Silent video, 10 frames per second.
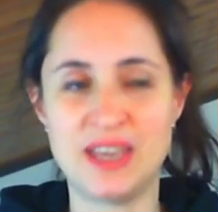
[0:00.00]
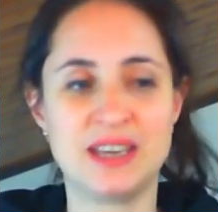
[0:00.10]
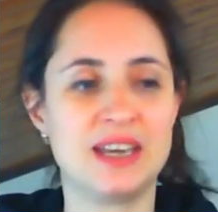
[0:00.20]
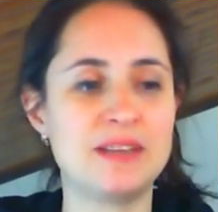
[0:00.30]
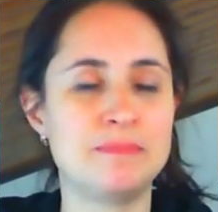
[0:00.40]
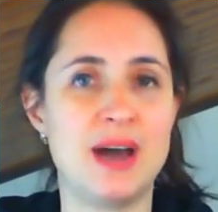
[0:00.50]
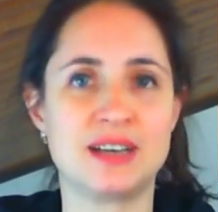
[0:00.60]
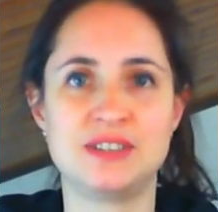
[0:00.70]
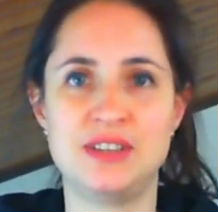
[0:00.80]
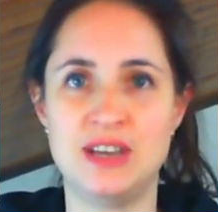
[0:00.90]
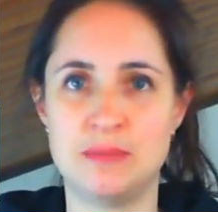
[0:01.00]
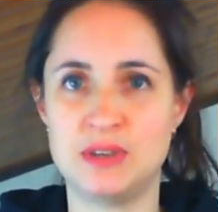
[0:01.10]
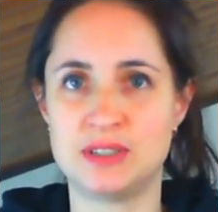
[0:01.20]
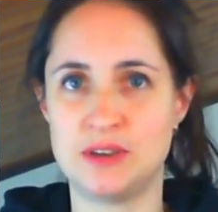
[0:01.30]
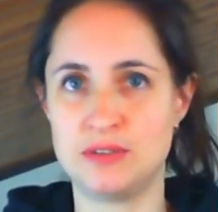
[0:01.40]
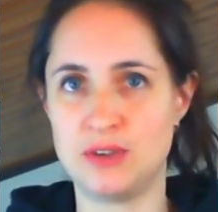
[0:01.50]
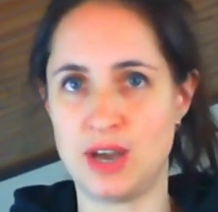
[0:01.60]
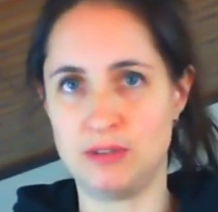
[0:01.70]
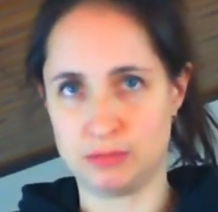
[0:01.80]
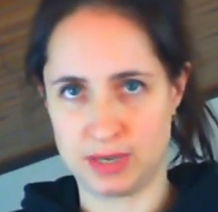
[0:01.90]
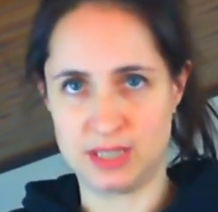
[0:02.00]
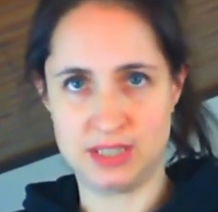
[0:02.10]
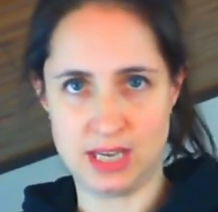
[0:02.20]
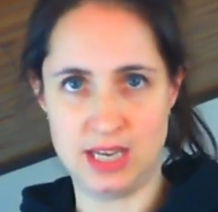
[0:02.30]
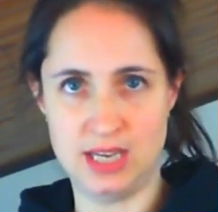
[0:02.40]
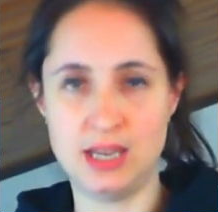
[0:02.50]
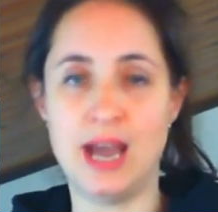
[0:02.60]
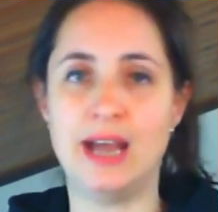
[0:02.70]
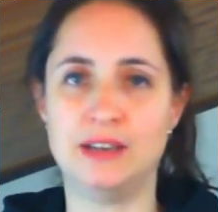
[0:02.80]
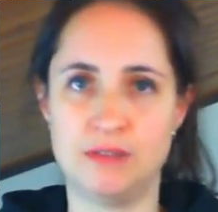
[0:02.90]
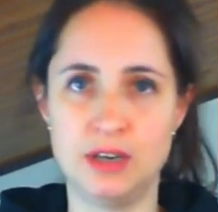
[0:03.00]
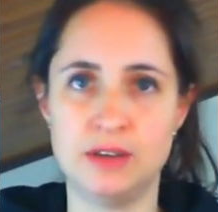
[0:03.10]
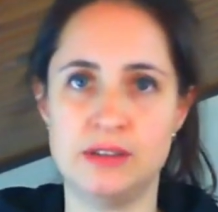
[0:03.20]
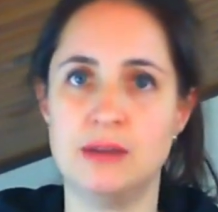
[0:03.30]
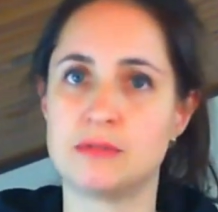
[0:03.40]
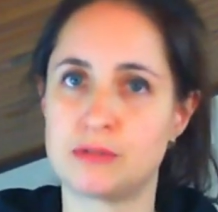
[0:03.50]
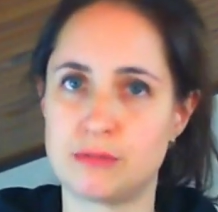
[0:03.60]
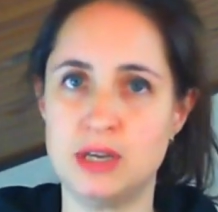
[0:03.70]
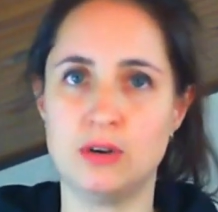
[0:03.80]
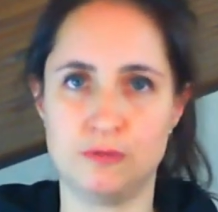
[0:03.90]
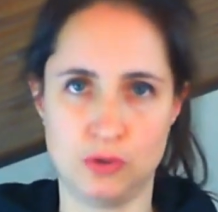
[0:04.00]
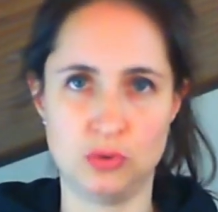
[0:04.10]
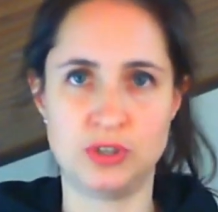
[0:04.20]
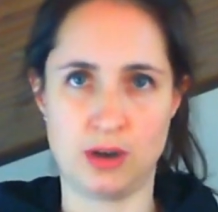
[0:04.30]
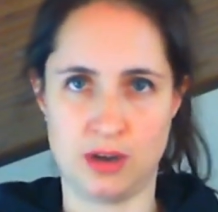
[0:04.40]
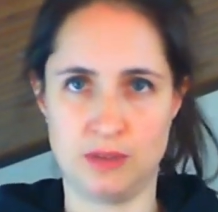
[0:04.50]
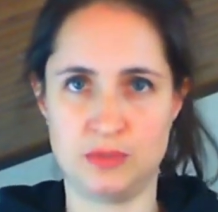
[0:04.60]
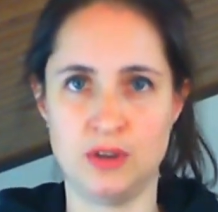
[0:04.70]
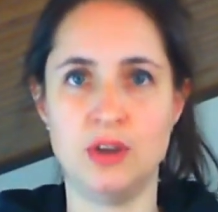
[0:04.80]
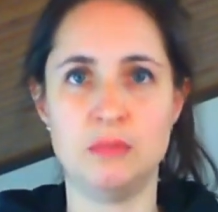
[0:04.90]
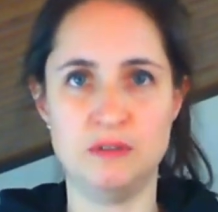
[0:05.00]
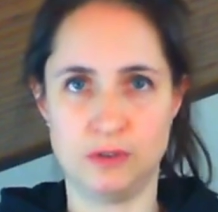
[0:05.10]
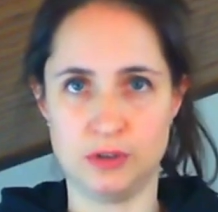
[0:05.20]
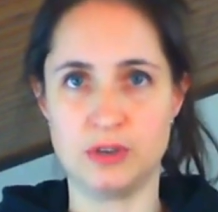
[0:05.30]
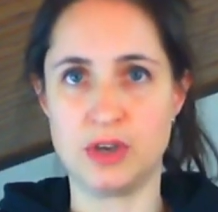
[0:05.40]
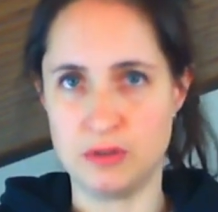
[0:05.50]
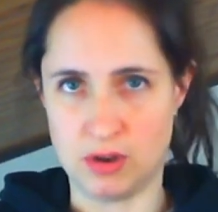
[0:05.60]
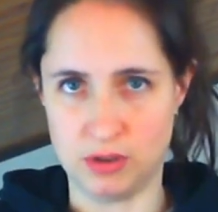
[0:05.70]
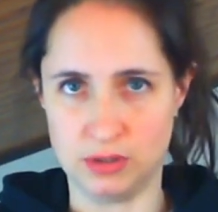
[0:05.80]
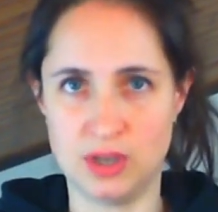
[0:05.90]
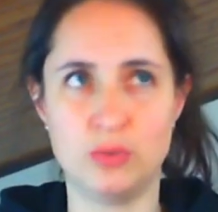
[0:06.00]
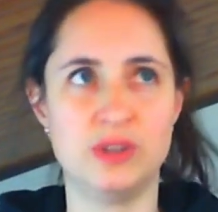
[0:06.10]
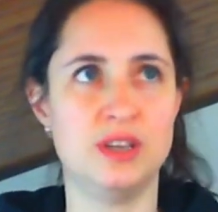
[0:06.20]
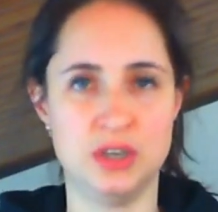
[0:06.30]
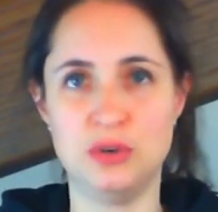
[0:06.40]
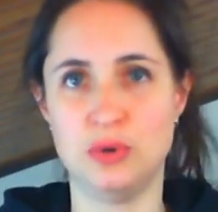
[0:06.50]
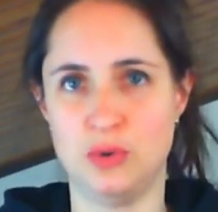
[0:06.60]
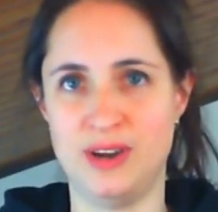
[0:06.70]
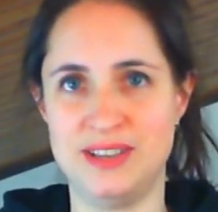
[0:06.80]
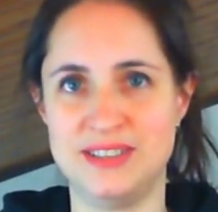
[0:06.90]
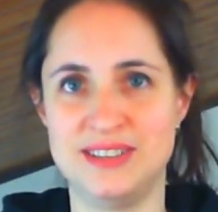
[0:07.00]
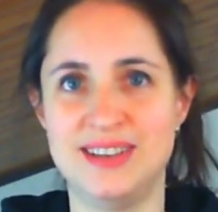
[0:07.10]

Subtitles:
Get back to the episodes you have already seen and follow them 3 or 4 times before you go on with the newer ones.